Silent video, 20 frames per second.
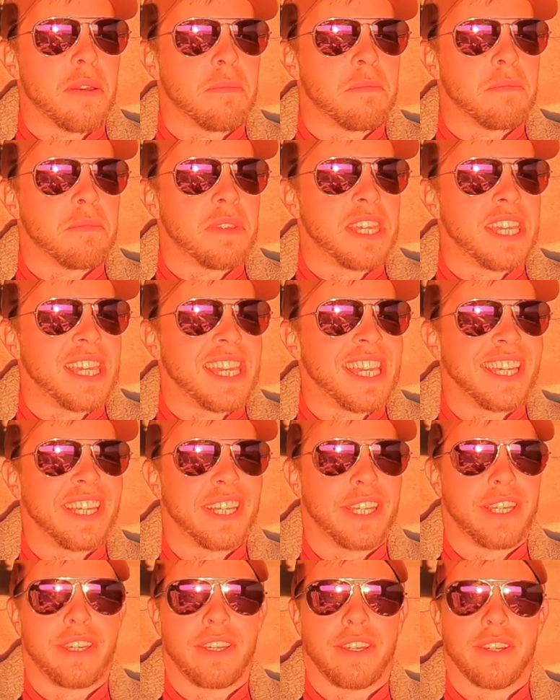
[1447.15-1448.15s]
me
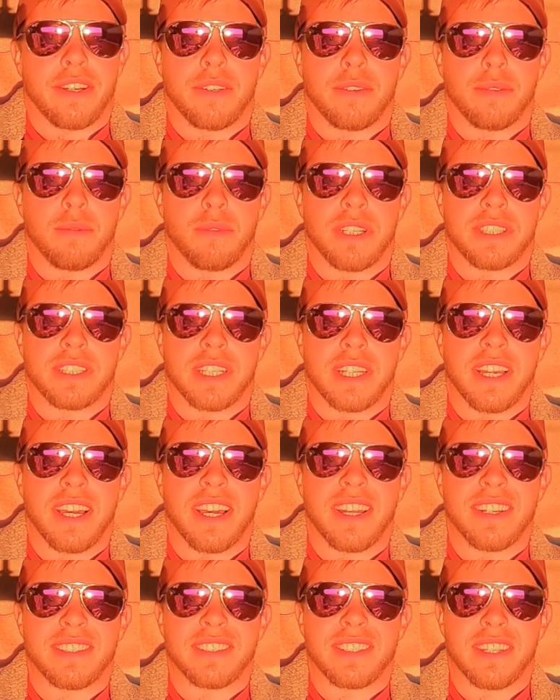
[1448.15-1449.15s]
here, which I
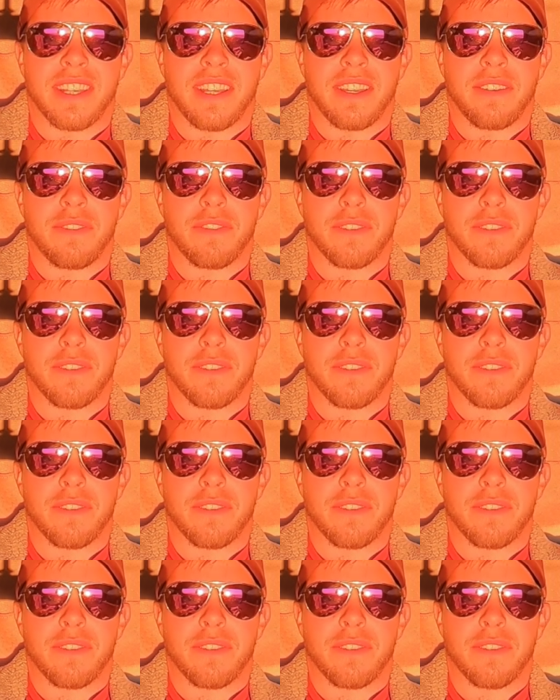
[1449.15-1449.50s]
gotta say,